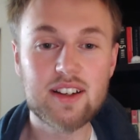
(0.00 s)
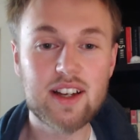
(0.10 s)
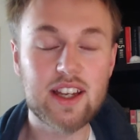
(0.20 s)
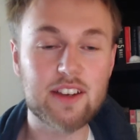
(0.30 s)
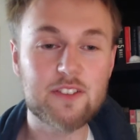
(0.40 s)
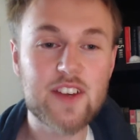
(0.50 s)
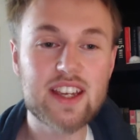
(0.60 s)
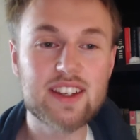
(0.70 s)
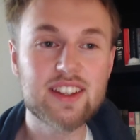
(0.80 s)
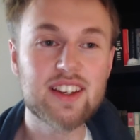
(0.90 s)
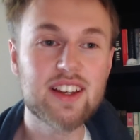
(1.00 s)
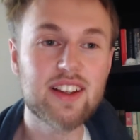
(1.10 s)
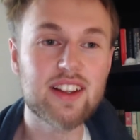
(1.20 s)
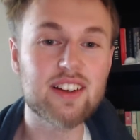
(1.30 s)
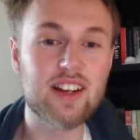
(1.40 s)
And I think
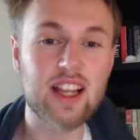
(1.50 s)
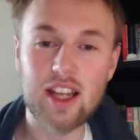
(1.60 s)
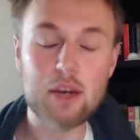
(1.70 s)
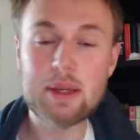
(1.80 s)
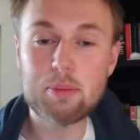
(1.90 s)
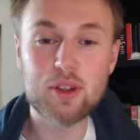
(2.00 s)
a lot of people